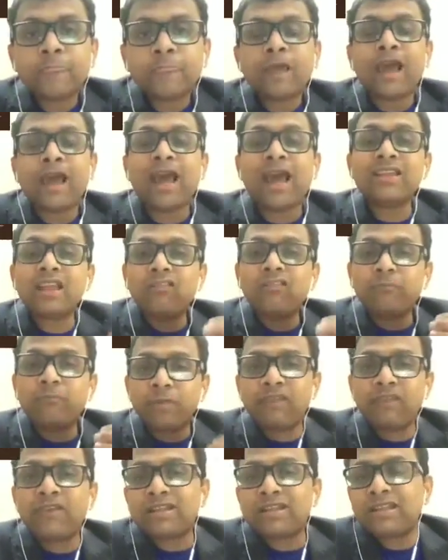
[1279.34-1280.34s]
As I
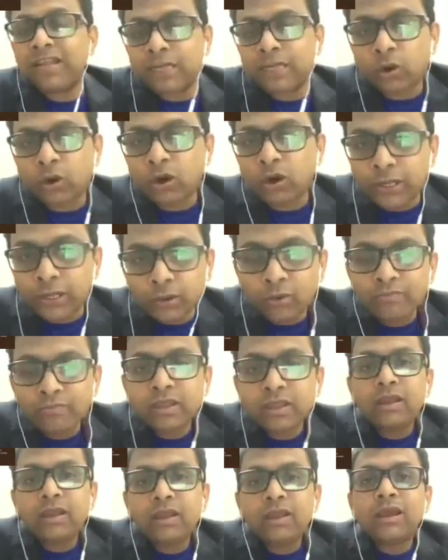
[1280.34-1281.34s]
previously told you,
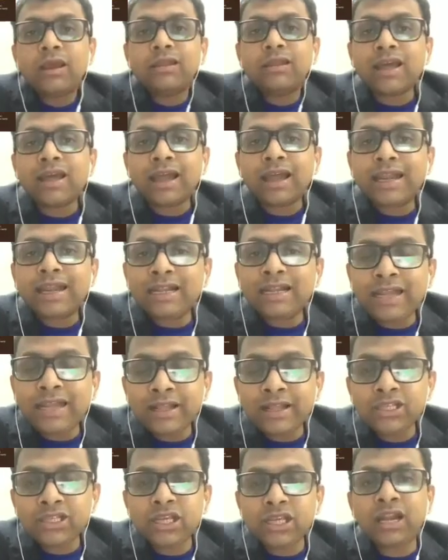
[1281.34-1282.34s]
the
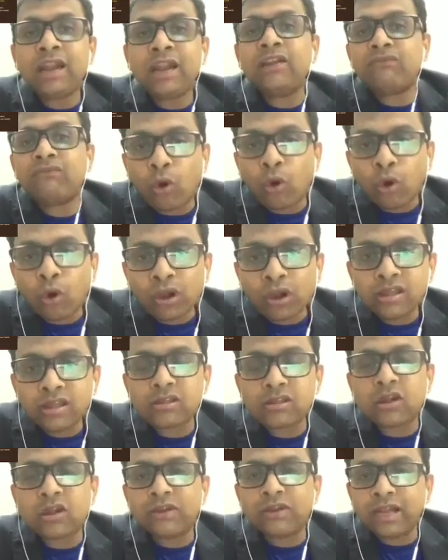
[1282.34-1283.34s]
intention and focus
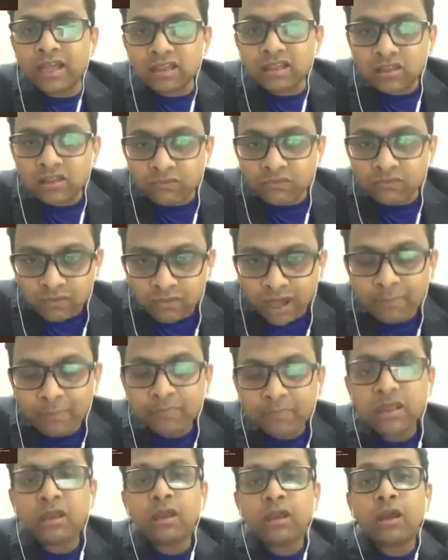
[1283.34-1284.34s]
of Indus Viva
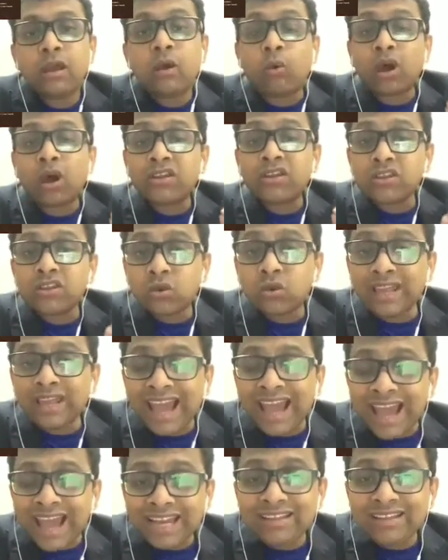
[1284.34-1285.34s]
was to
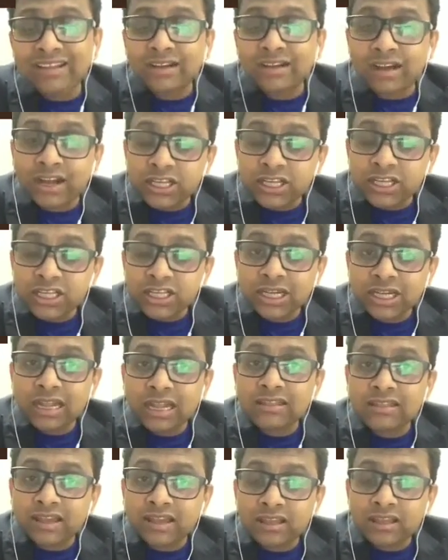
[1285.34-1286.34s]
carry the traditional
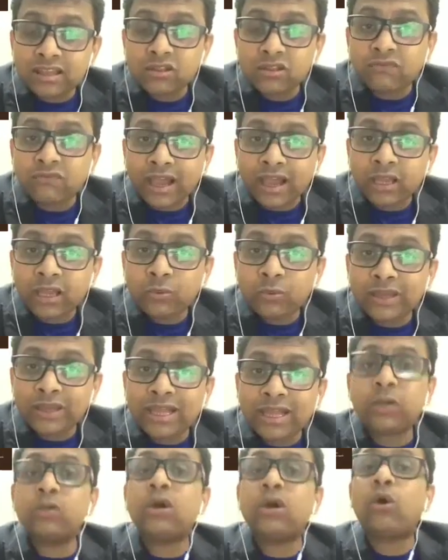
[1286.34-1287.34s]
science of Ayurveda
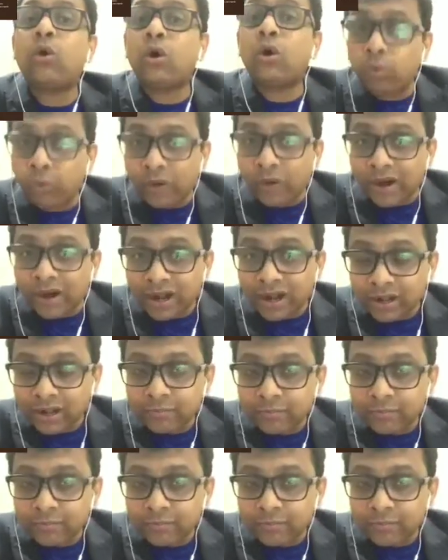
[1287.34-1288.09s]
to the whole world.